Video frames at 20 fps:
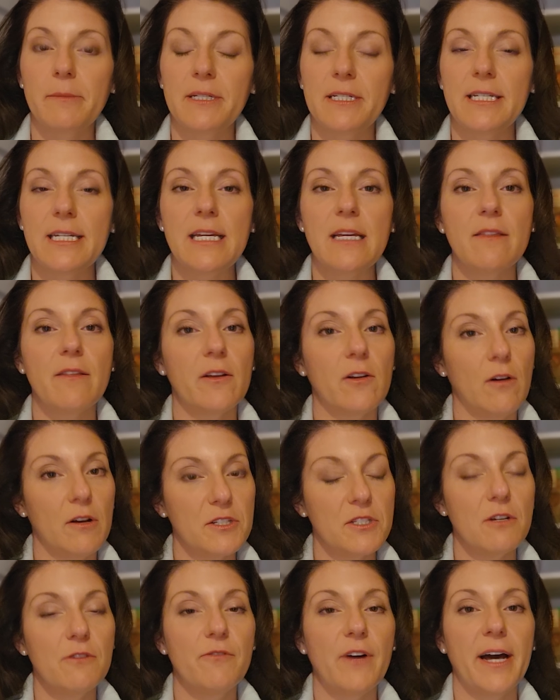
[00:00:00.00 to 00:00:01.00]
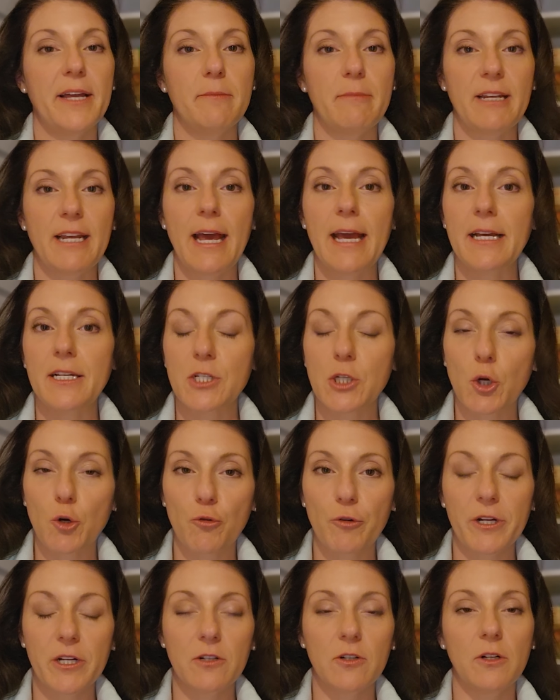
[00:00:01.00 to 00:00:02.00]
D, that also vitamin A is
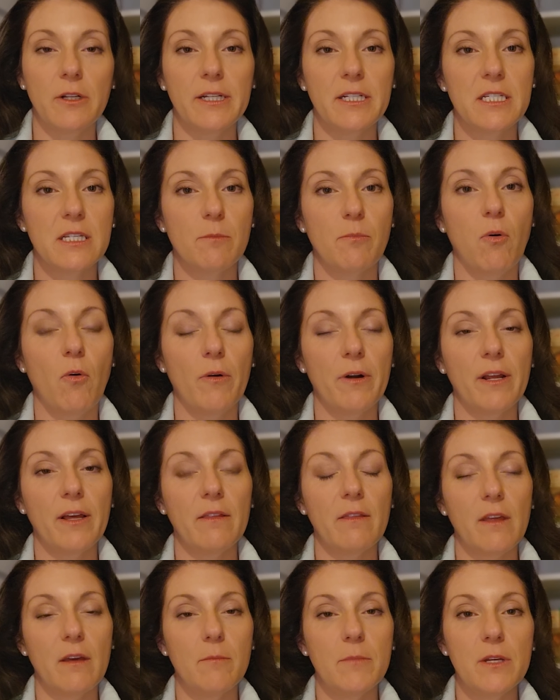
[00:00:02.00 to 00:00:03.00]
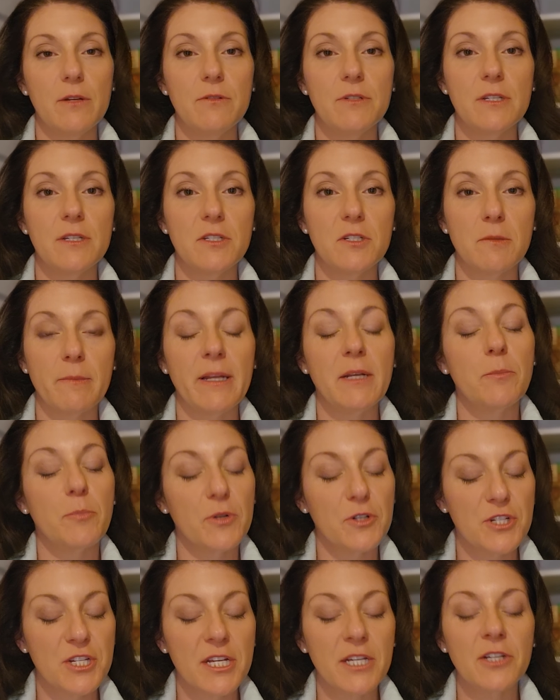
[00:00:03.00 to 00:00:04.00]
critical in supporting the immune system. And in
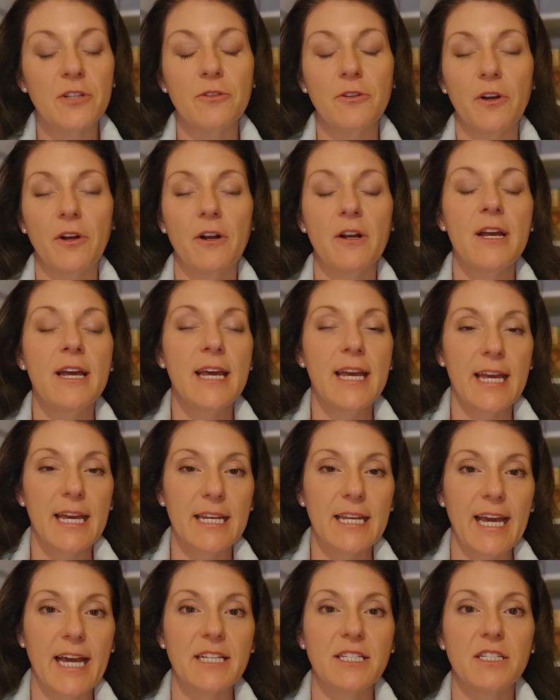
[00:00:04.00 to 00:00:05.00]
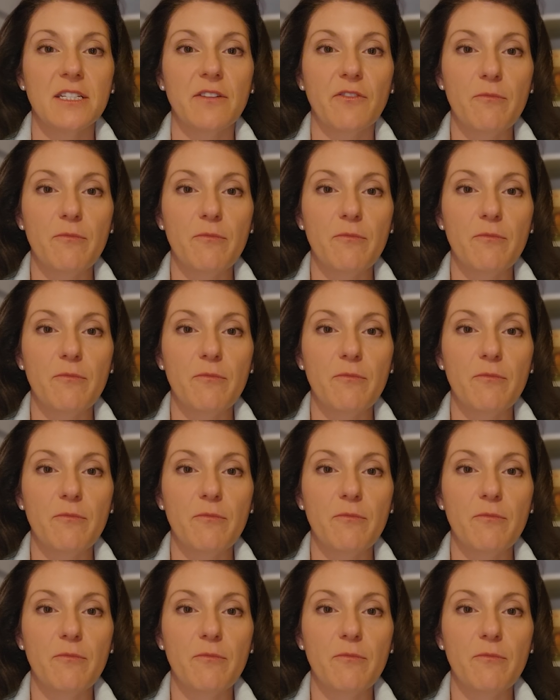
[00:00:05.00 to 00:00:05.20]
particular, in cases of